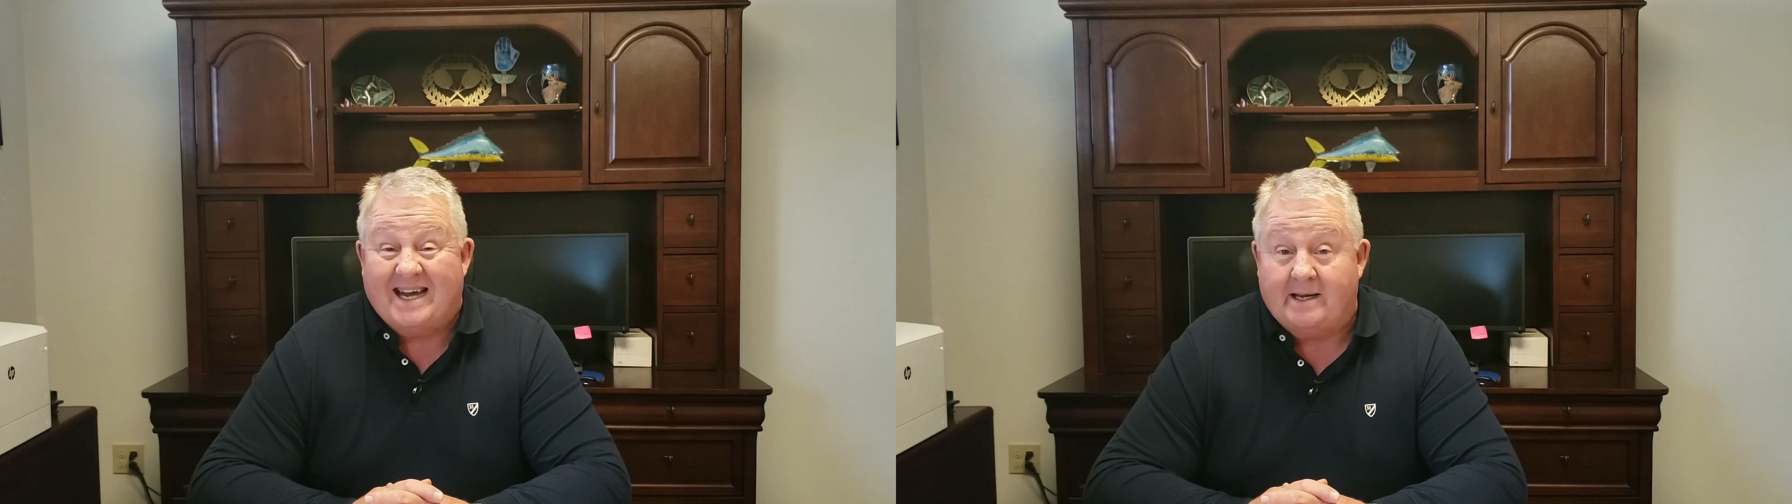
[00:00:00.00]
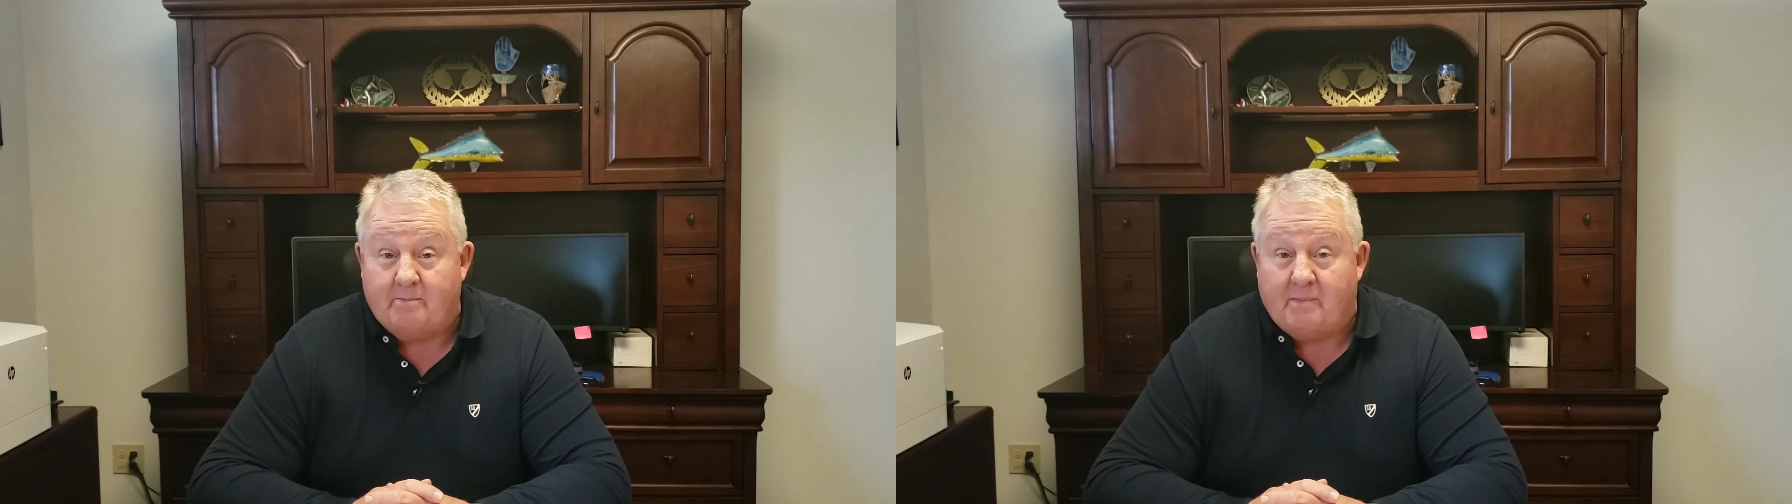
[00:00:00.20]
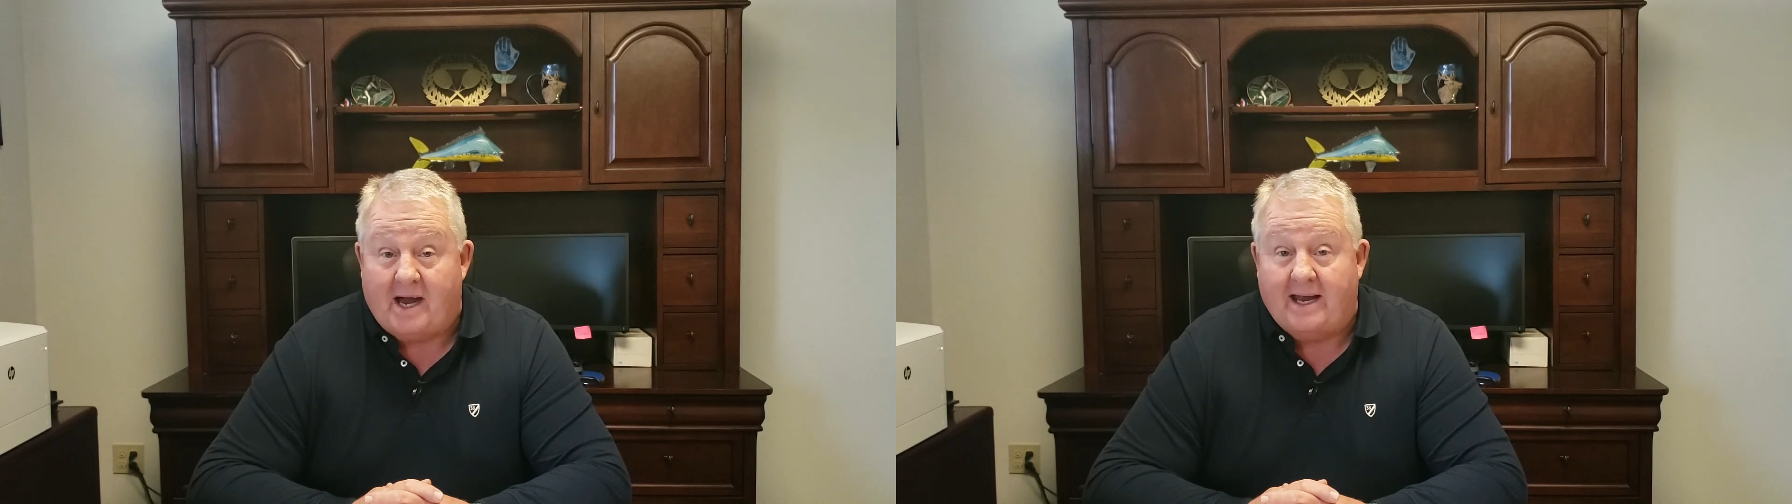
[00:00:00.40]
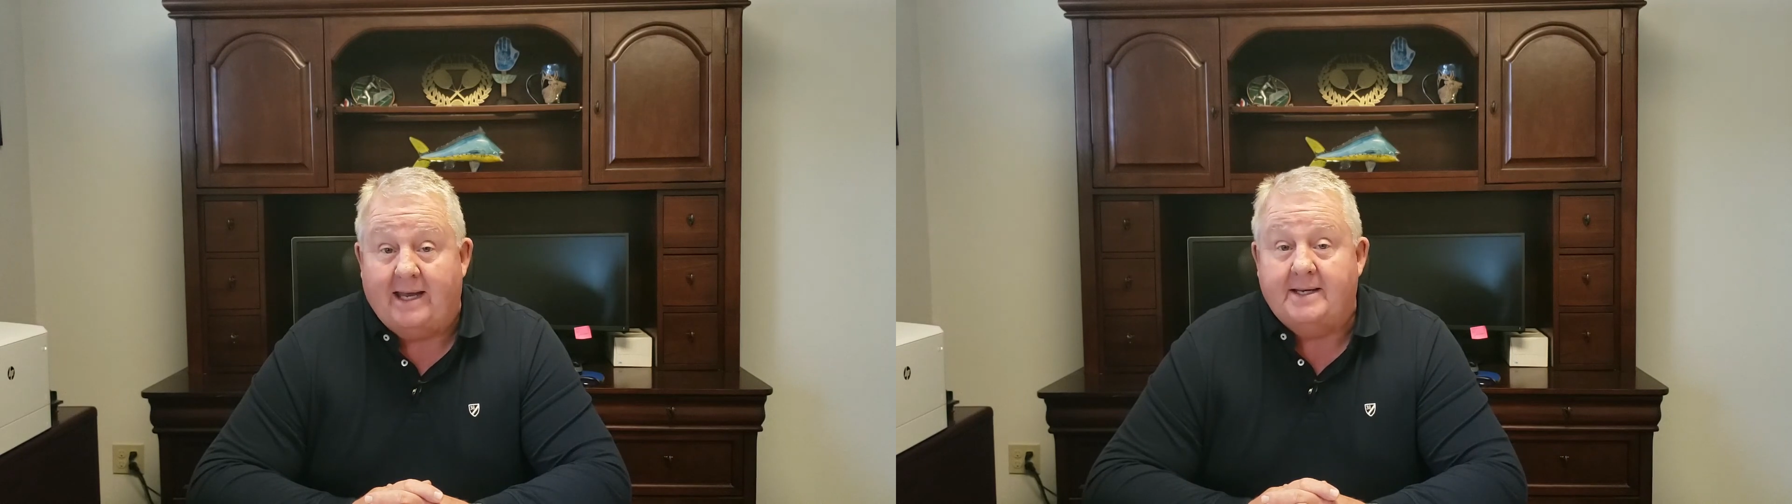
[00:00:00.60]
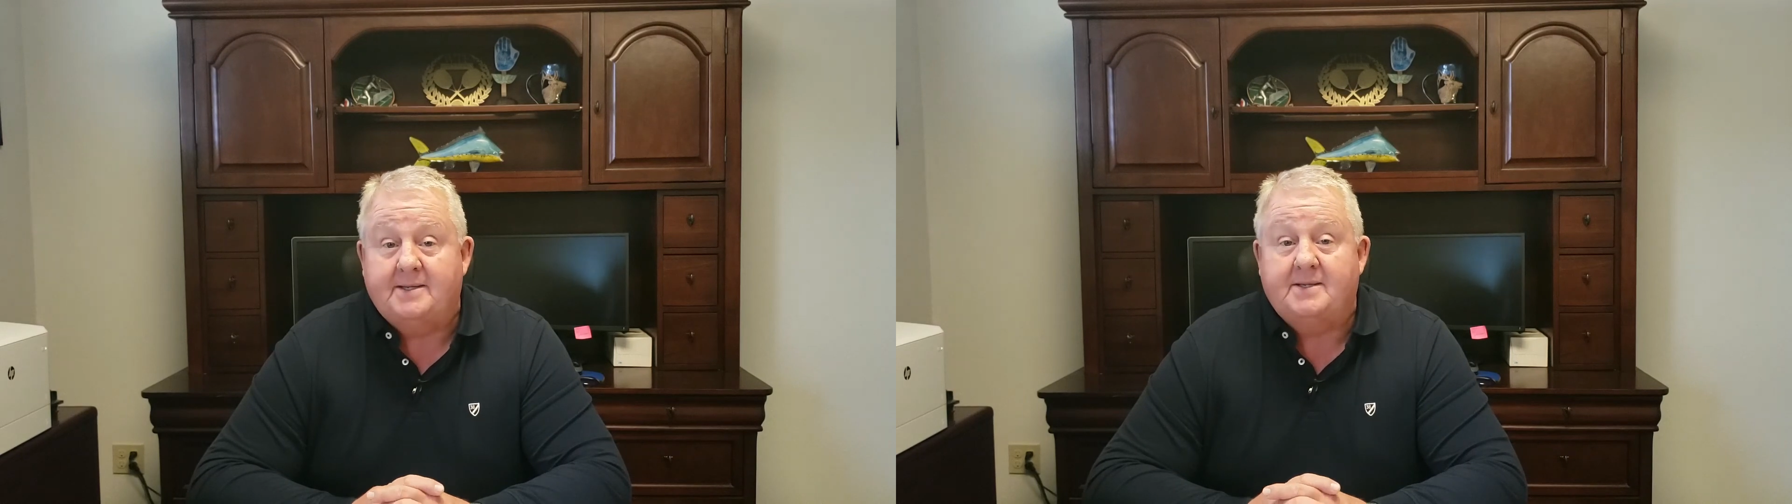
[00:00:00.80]

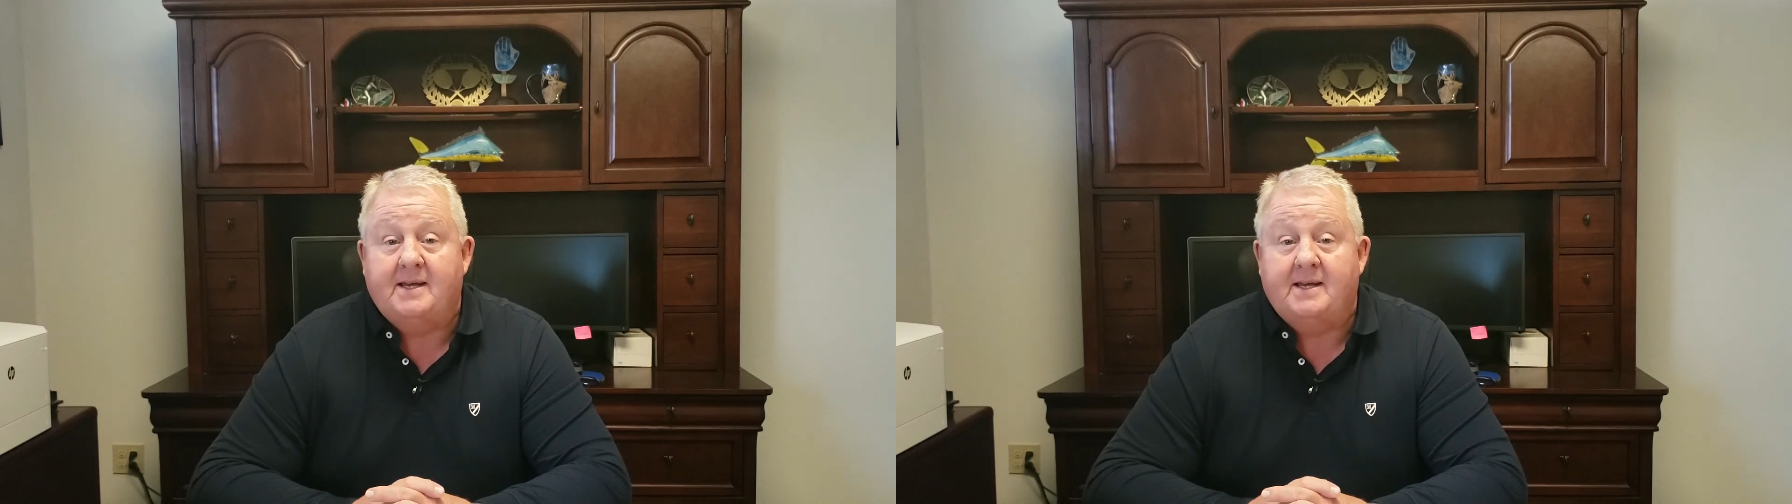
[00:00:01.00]
unbiased